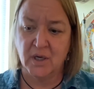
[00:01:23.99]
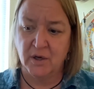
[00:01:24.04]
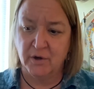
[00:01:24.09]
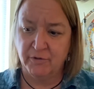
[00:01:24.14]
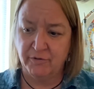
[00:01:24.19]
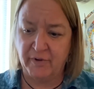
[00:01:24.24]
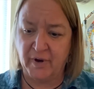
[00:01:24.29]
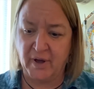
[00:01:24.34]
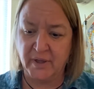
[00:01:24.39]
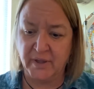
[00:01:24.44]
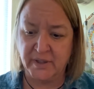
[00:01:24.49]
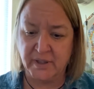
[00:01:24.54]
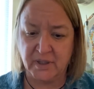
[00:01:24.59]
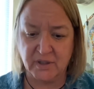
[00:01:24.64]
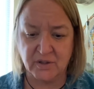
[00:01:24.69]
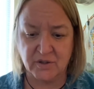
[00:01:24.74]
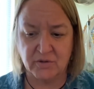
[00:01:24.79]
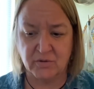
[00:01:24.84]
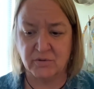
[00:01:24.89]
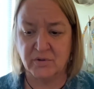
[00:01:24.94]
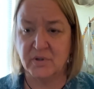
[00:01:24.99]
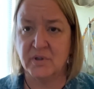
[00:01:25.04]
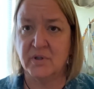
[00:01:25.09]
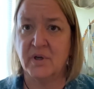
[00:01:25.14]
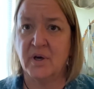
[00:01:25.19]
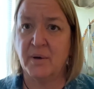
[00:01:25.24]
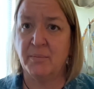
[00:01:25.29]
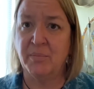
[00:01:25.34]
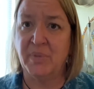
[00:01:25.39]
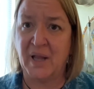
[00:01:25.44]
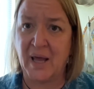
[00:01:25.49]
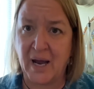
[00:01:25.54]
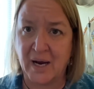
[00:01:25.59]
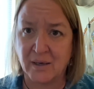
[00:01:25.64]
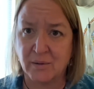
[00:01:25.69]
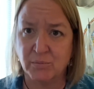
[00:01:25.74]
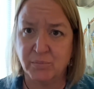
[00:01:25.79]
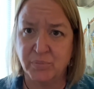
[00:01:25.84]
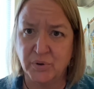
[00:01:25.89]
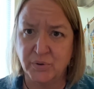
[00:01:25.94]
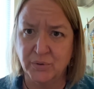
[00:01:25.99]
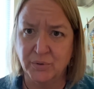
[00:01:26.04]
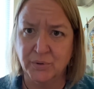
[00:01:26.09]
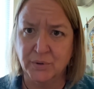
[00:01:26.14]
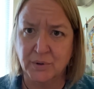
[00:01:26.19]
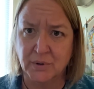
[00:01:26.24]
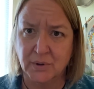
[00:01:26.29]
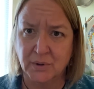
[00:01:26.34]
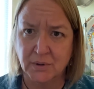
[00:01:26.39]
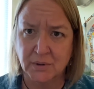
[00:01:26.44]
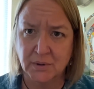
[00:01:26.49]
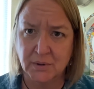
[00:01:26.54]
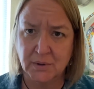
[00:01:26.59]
falling into a black pool.